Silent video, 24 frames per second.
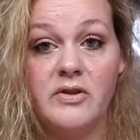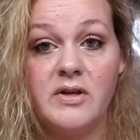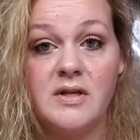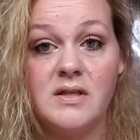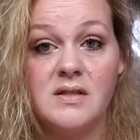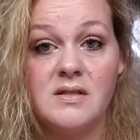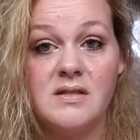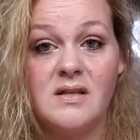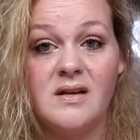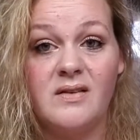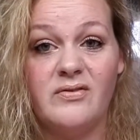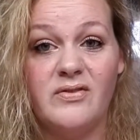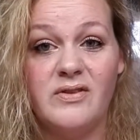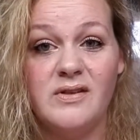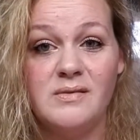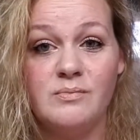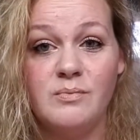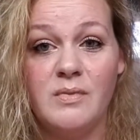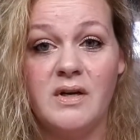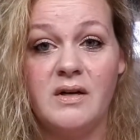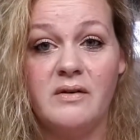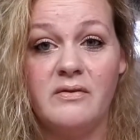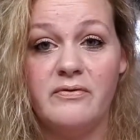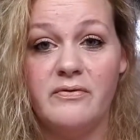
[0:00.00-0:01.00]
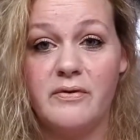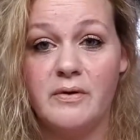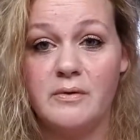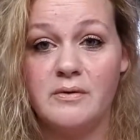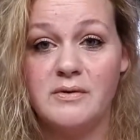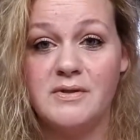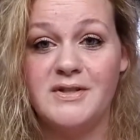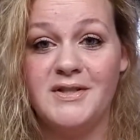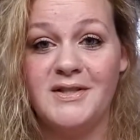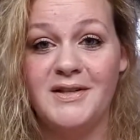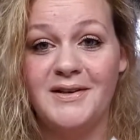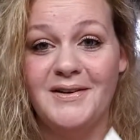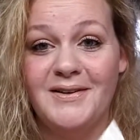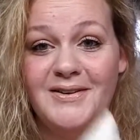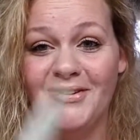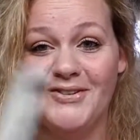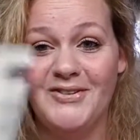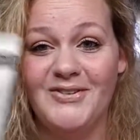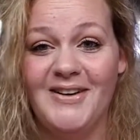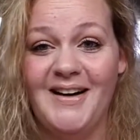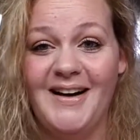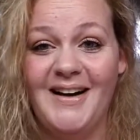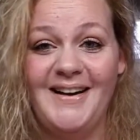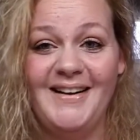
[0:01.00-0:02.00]
thick stuff. This might have froze too.
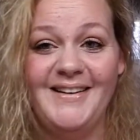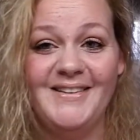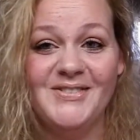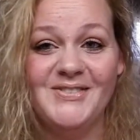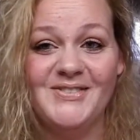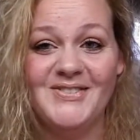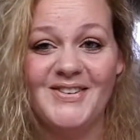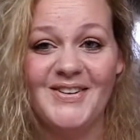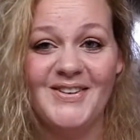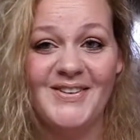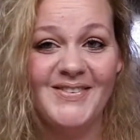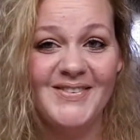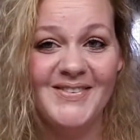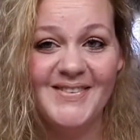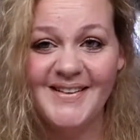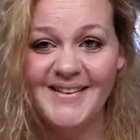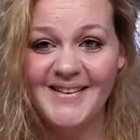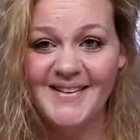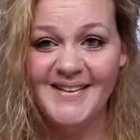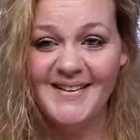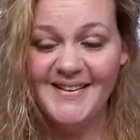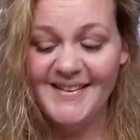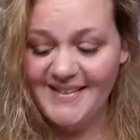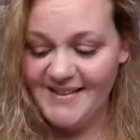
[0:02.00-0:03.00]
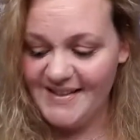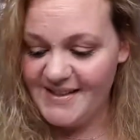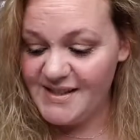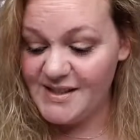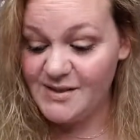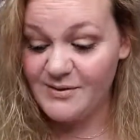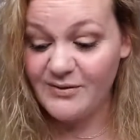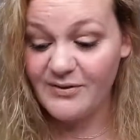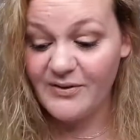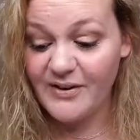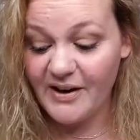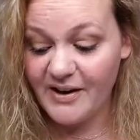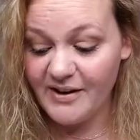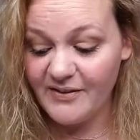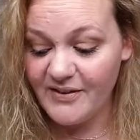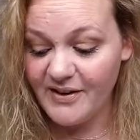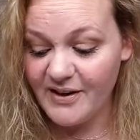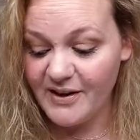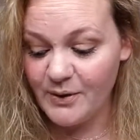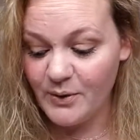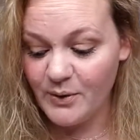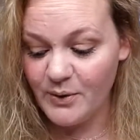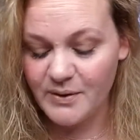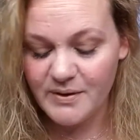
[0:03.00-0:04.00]
I don't know. It's very,
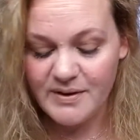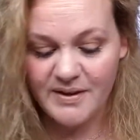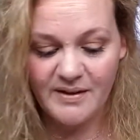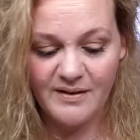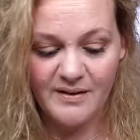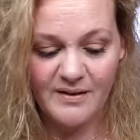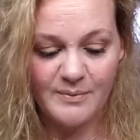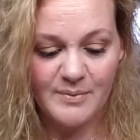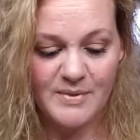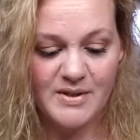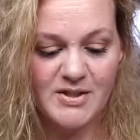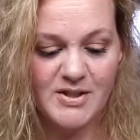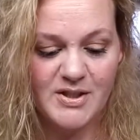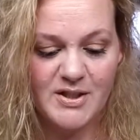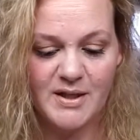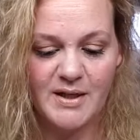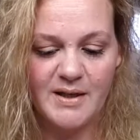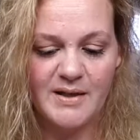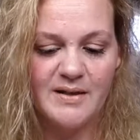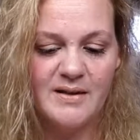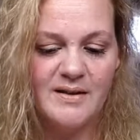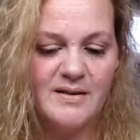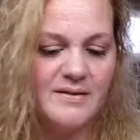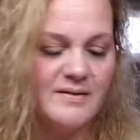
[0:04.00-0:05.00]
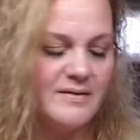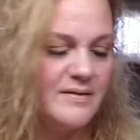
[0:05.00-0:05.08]
very cold here in Michigan.